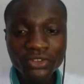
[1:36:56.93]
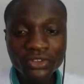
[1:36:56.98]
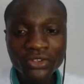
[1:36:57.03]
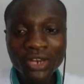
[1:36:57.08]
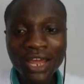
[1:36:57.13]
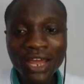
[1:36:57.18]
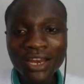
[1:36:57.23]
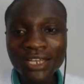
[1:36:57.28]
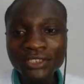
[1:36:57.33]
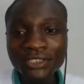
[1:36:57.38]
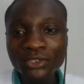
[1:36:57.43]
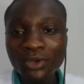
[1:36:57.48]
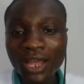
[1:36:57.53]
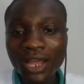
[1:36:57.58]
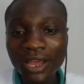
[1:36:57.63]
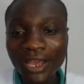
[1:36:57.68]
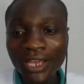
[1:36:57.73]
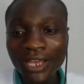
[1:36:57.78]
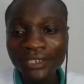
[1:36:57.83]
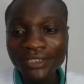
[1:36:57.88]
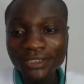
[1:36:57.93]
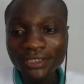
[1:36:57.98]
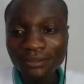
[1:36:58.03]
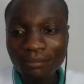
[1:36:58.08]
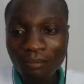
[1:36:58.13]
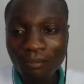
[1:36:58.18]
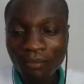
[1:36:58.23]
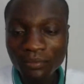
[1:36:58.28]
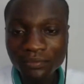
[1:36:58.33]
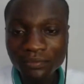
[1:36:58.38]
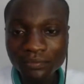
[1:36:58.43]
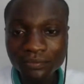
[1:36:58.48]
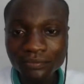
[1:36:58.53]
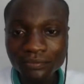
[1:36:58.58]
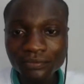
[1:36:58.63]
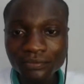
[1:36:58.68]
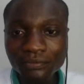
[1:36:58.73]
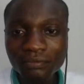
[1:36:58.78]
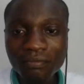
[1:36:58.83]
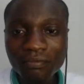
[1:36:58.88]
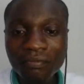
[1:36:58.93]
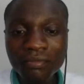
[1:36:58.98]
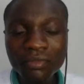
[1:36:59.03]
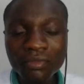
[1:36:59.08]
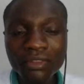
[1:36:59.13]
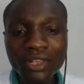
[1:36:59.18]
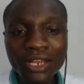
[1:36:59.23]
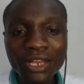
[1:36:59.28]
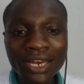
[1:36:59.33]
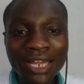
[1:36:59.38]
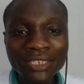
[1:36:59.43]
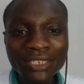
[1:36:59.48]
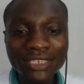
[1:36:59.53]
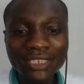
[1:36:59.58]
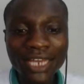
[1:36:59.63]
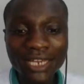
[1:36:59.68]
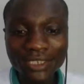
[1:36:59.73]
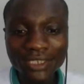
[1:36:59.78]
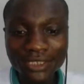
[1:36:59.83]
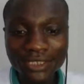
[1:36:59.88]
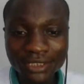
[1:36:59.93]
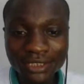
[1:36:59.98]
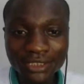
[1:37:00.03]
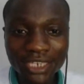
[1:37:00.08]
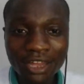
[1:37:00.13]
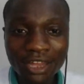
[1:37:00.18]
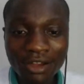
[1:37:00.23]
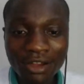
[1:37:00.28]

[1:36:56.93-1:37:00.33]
So now let's go ahead. Let's edit